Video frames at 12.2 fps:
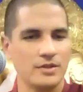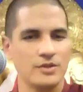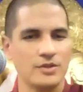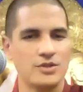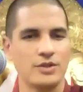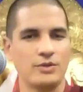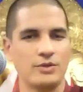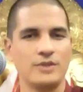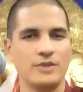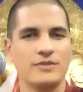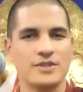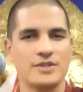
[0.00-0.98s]
So
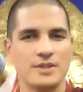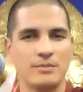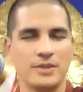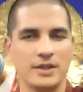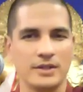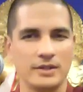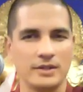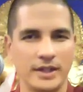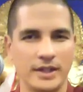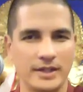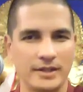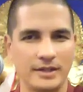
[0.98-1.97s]
even something
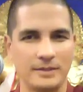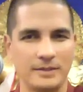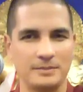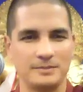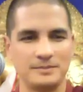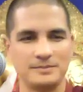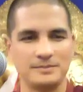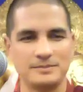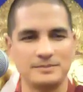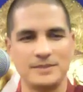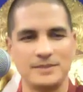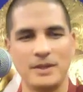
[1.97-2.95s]
like in
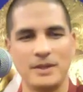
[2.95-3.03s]
my